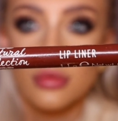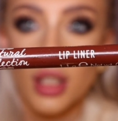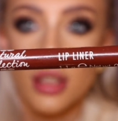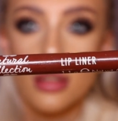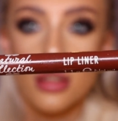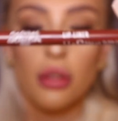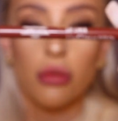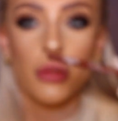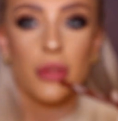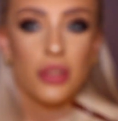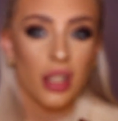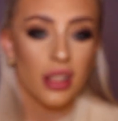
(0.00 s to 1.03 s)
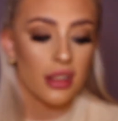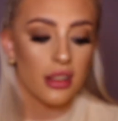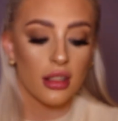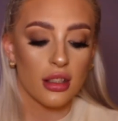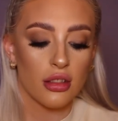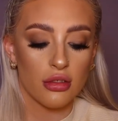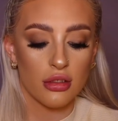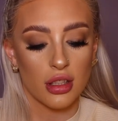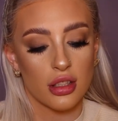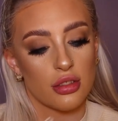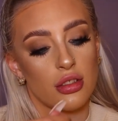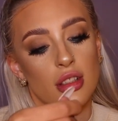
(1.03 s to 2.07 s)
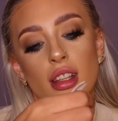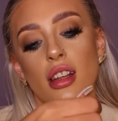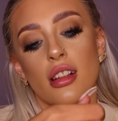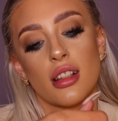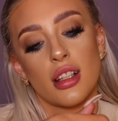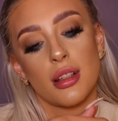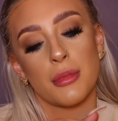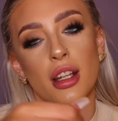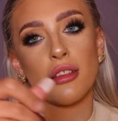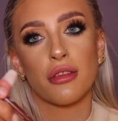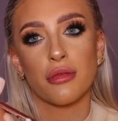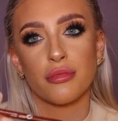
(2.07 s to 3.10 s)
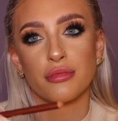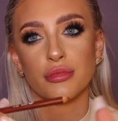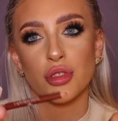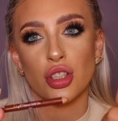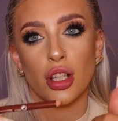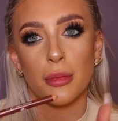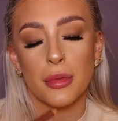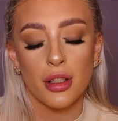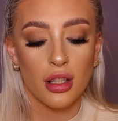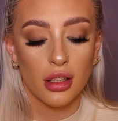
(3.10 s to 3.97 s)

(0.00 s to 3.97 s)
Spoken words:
I don't know what shade this is. It doesn't actually say on it. I might have sharpened it